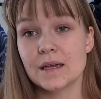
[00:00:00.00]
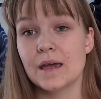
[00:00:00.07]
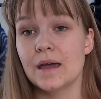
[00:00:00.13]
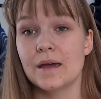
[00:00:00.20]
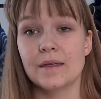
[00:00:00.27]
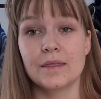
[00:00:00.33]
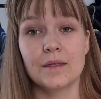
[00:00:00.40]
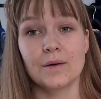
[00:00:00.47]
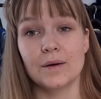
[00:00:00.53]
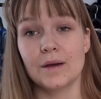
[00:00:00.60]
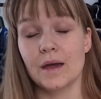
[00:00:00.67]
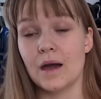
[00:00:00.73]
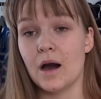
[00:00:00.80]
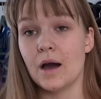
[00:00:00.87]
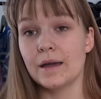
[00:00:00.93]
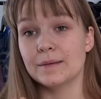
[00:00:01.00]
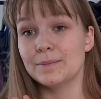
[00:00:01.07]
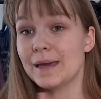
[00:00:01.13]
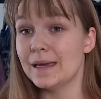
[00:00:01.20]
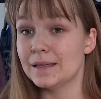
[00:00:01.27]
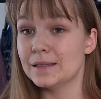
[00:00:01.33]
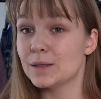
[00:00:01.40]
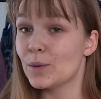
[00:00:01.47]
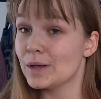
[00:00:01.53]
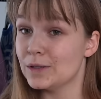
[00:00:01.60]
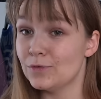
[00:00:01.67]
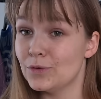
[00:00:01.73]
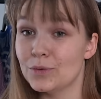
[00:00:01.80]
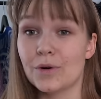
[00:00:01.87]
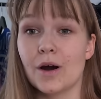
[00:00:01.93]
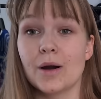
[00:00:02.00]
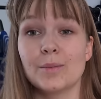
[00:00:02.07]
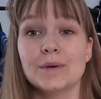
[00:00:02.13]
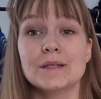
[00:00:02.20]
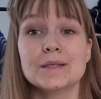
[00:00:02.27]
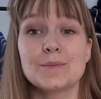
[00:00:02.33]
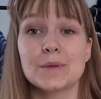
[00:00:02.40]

I made quite a few garments,